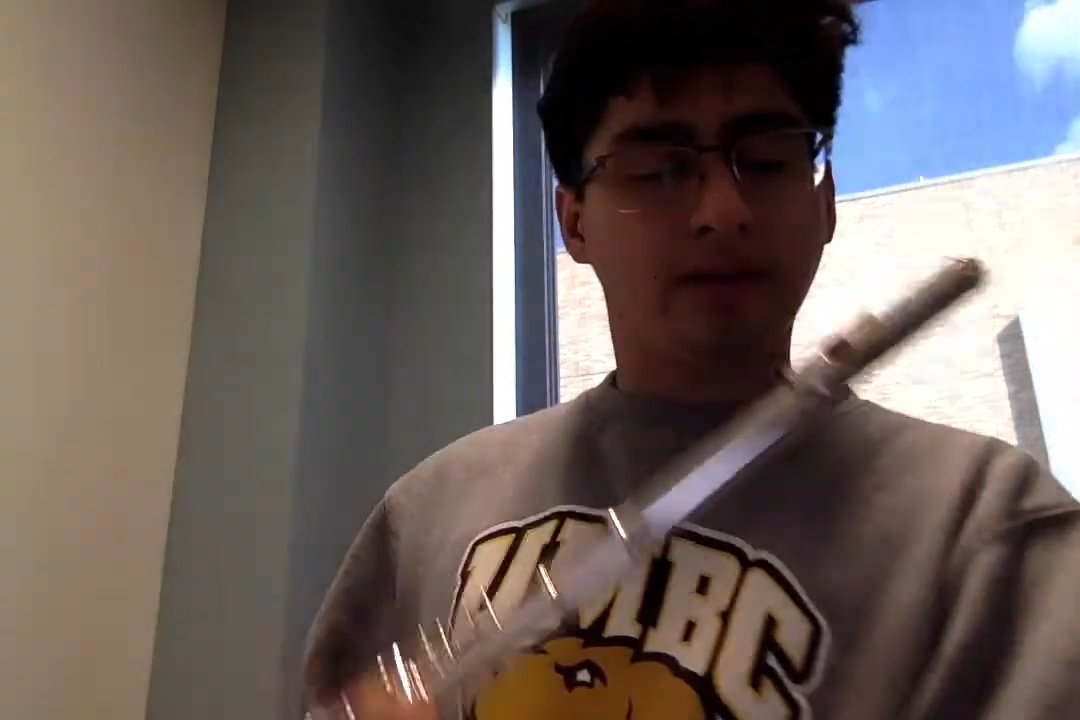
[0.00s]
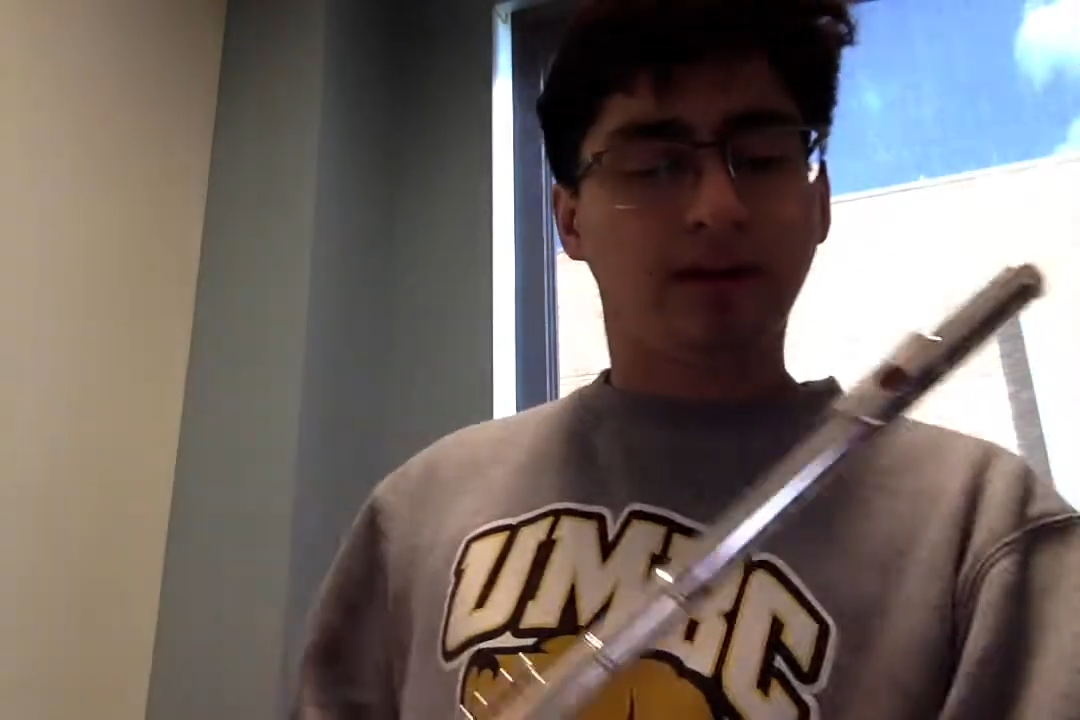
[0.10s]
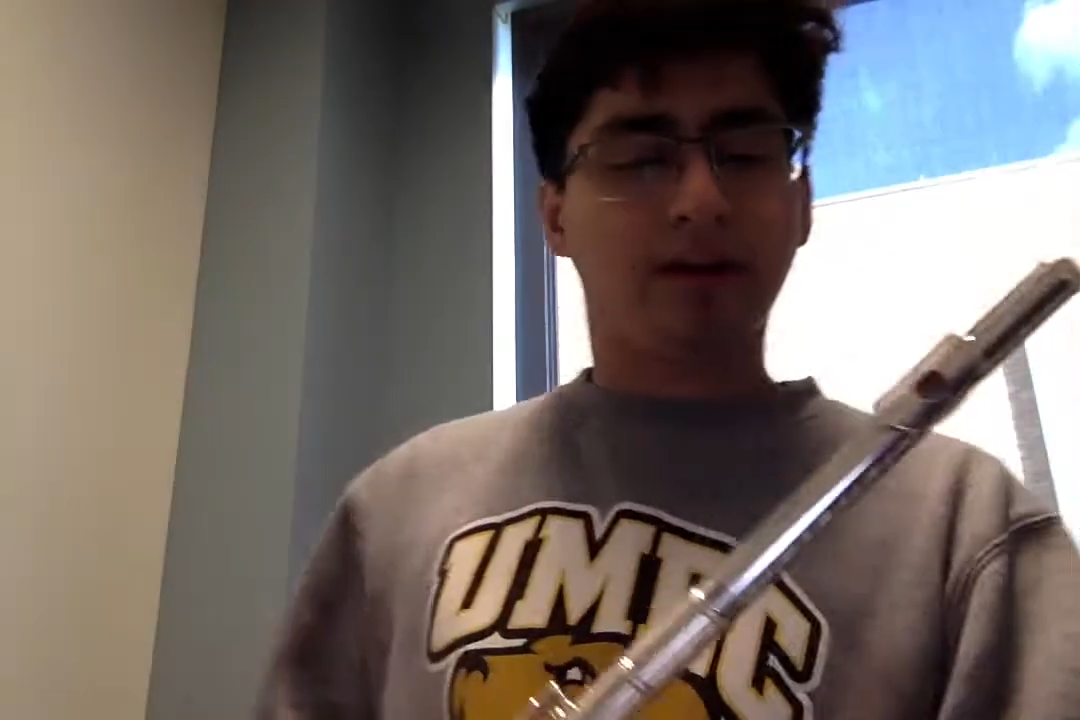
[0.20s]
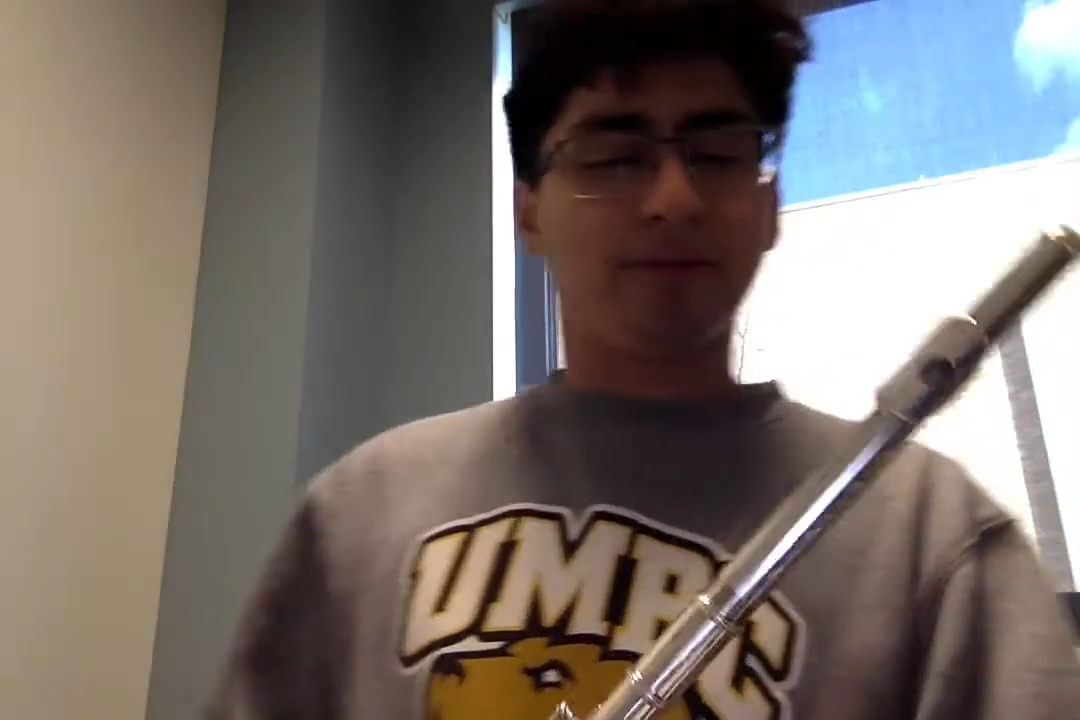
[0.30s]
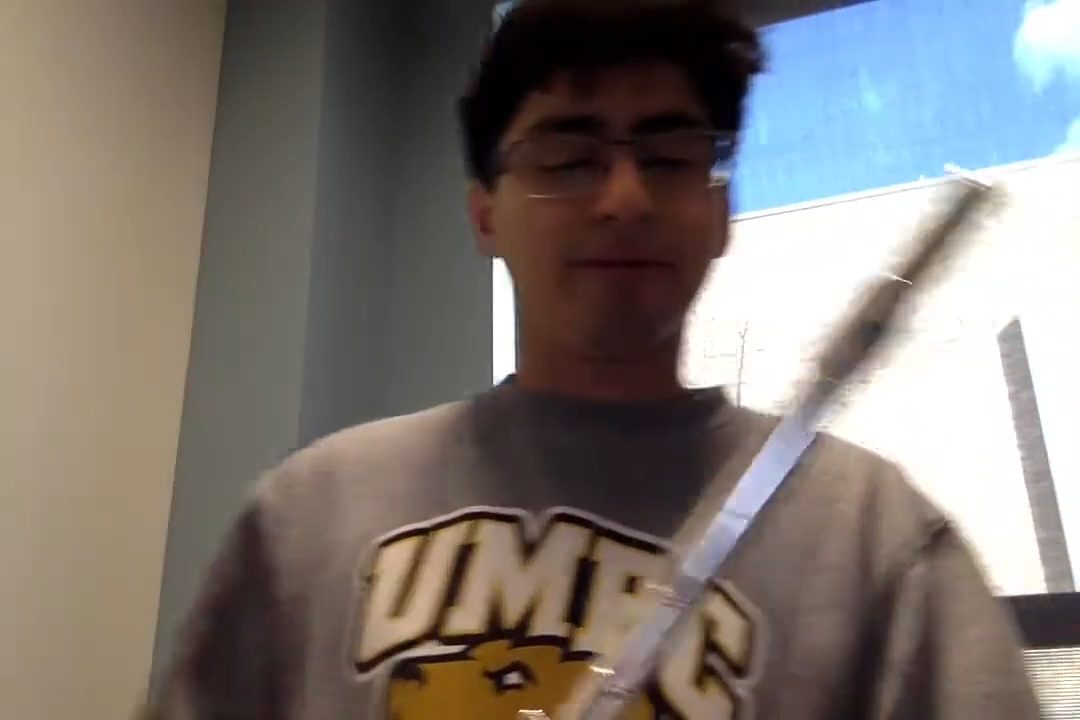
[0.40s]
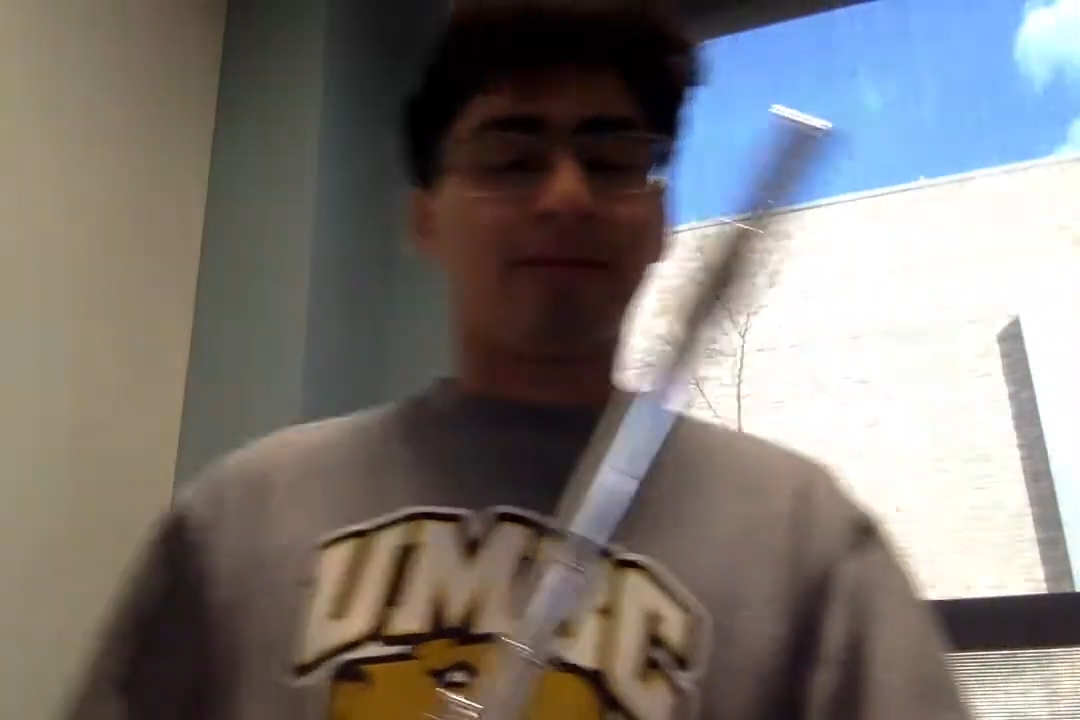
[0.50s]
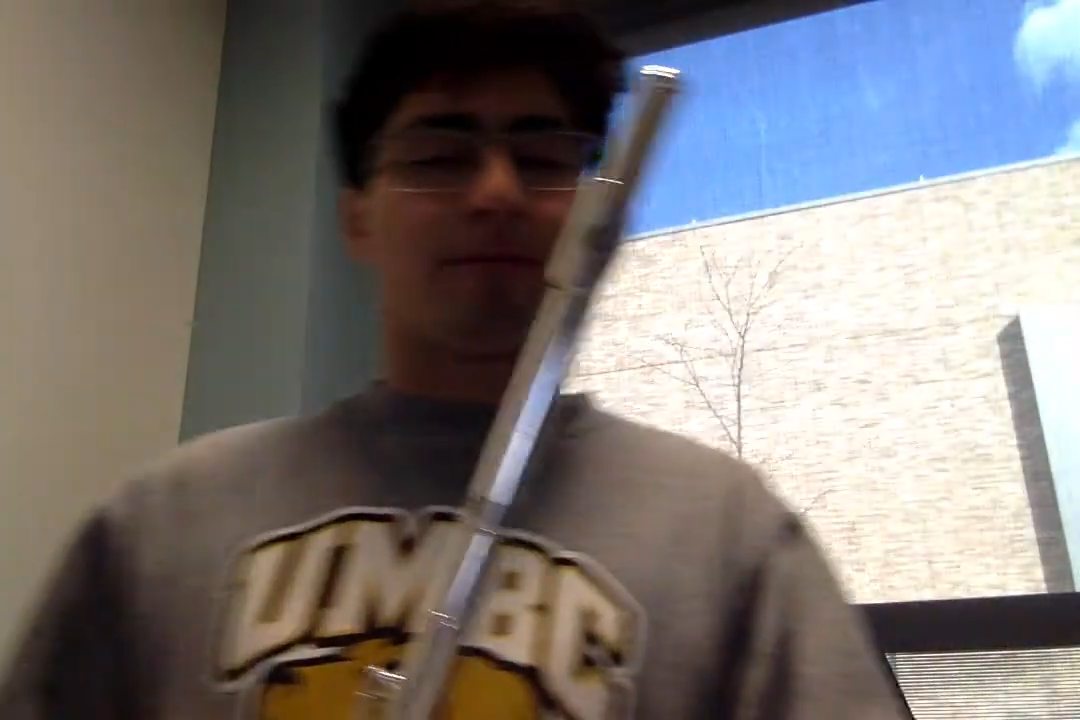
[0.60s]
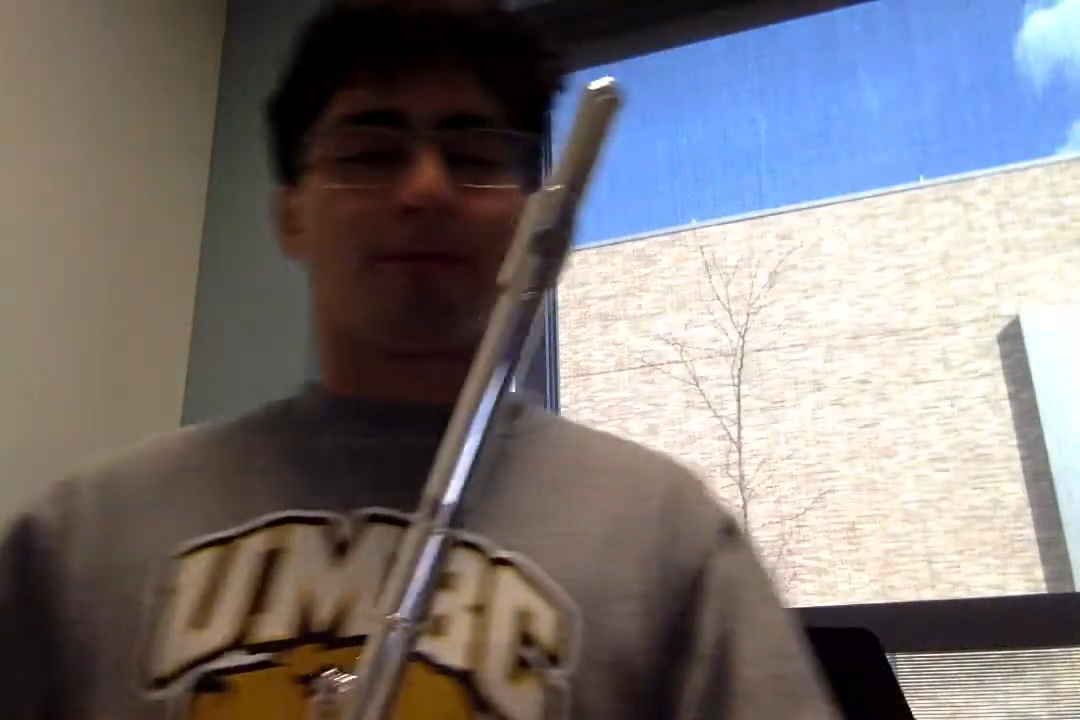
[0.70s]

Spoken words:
Whichever